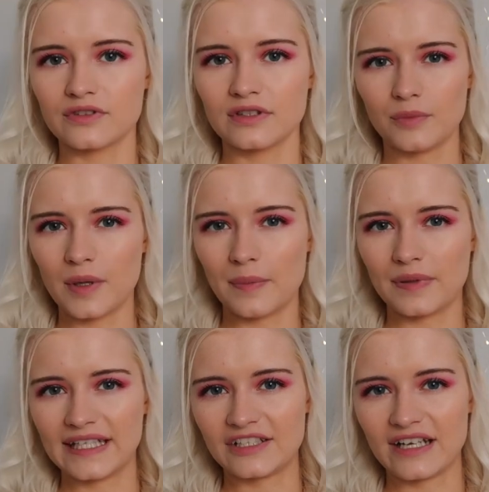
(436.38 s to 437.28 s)
summer
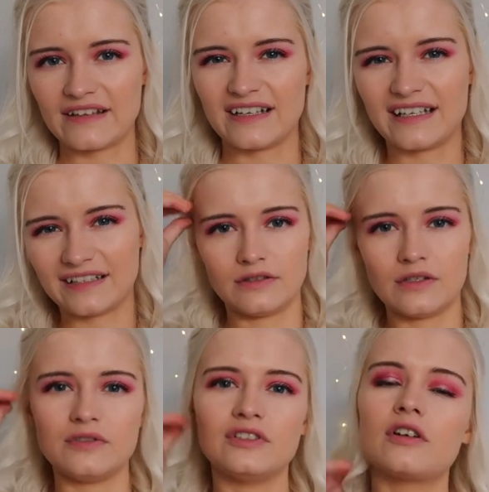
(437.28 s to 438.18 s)
PJ that, you
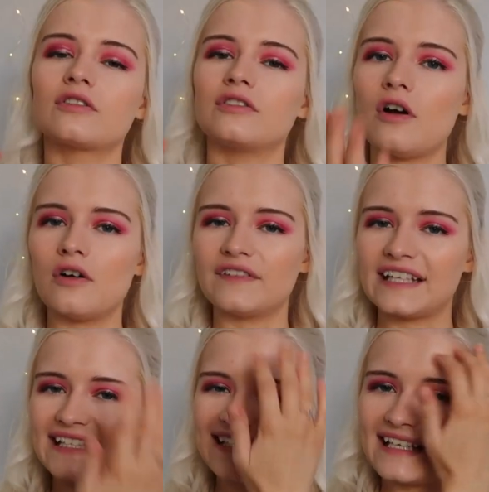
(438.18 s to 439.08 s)
know, you're not going to
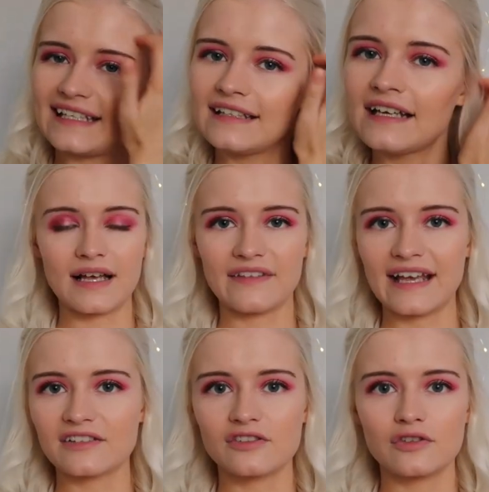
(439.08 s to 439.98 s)
overheat in. Well,
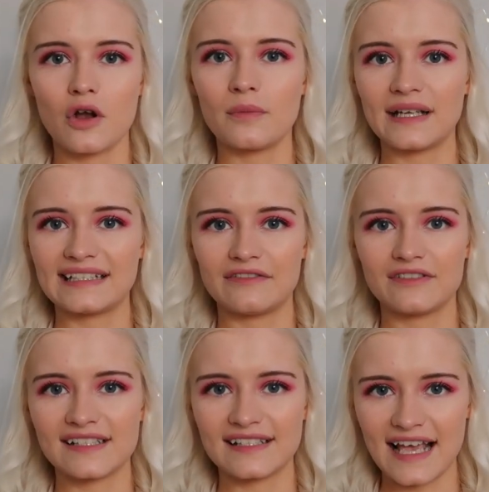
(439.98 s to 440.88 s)
they had so many
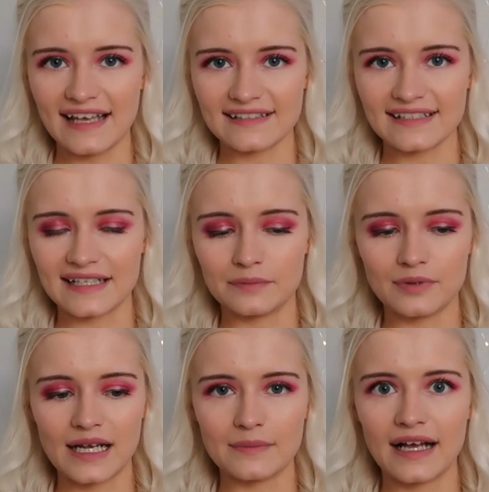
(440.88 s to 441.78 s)
different sets in
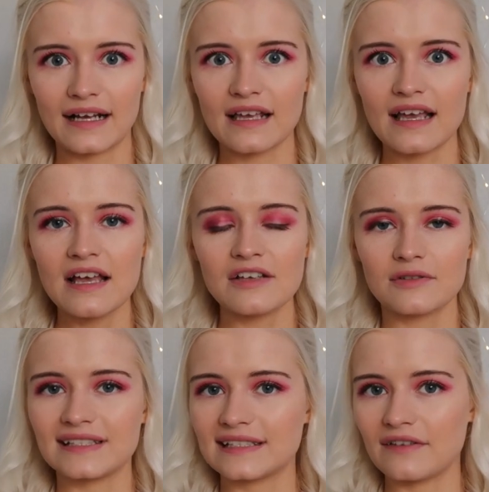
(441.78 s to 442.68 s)
Primark,
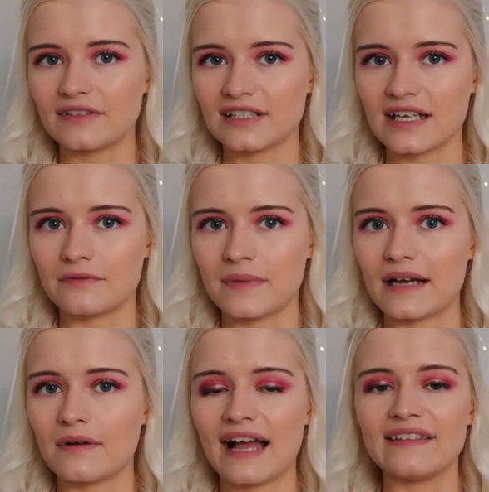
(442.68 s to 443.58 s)
so I definitely checked them out.